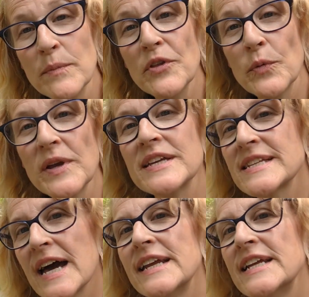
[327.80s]

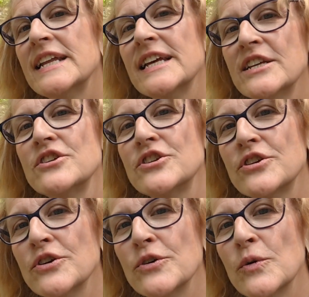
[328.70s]
is cutting
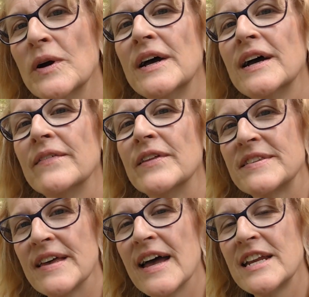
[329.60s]
into the
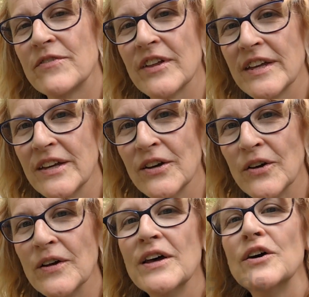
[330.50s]
side of the
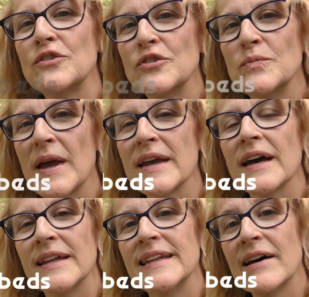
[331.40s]
hill to
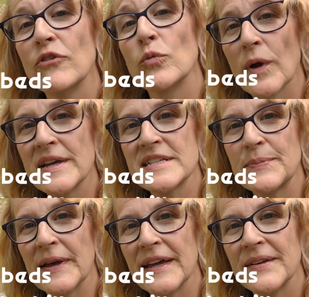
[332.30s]
make a level
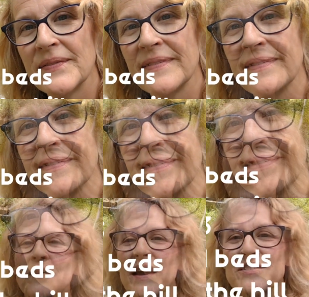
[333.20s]
raised bed.
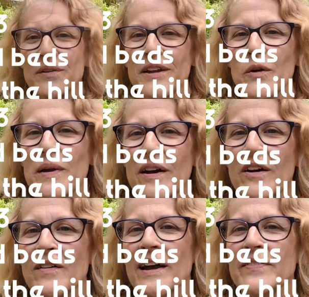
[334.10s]
Okay, so here we
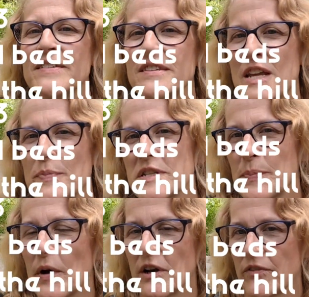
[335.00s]
are at the
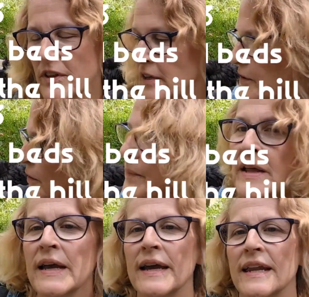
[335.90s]
steepest part of the hill,
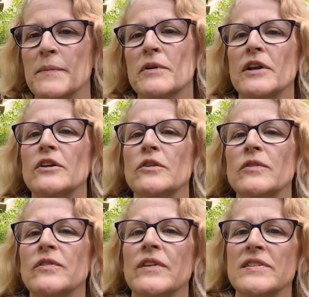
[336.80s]
and I'm going to
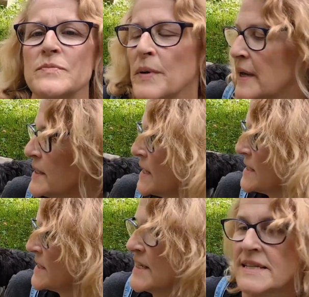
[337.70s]
use this bed
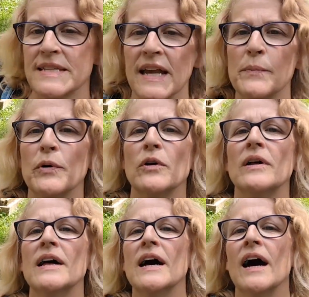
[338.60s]
as an
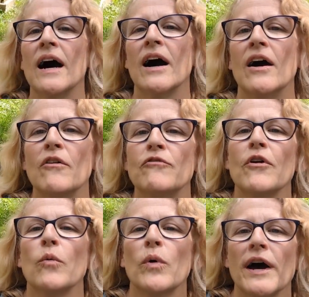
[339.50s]
example of
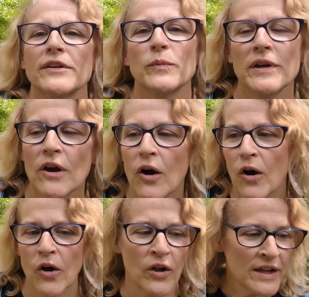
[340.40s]
what we
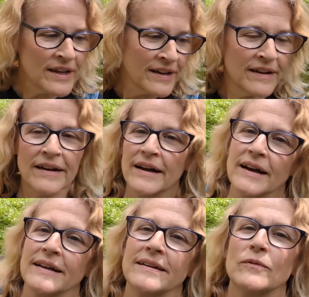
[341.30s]
call
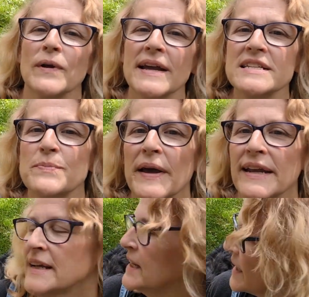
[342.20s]
a raised bed